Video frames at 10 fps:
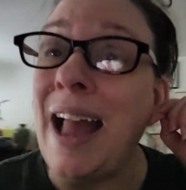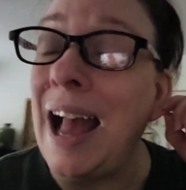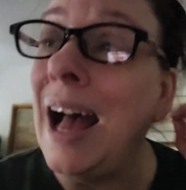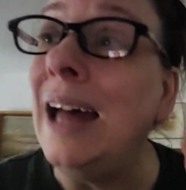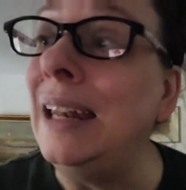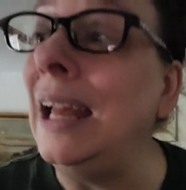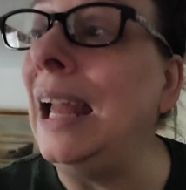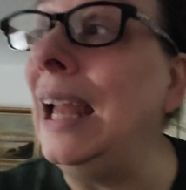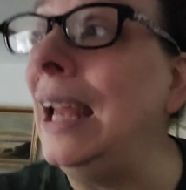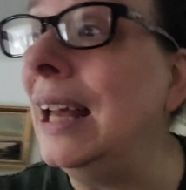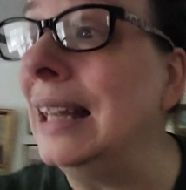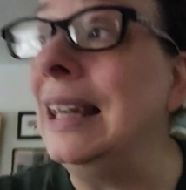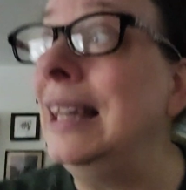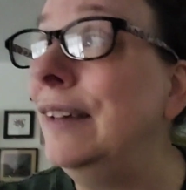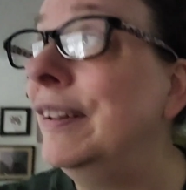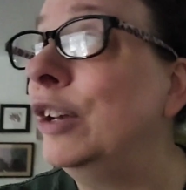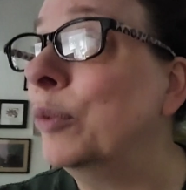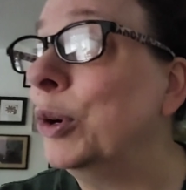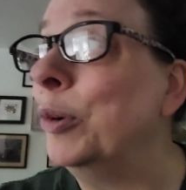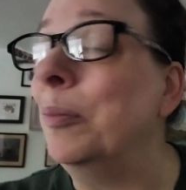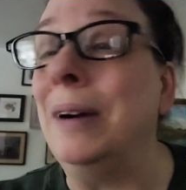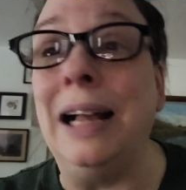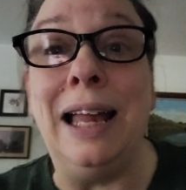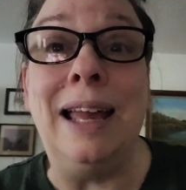had a living room.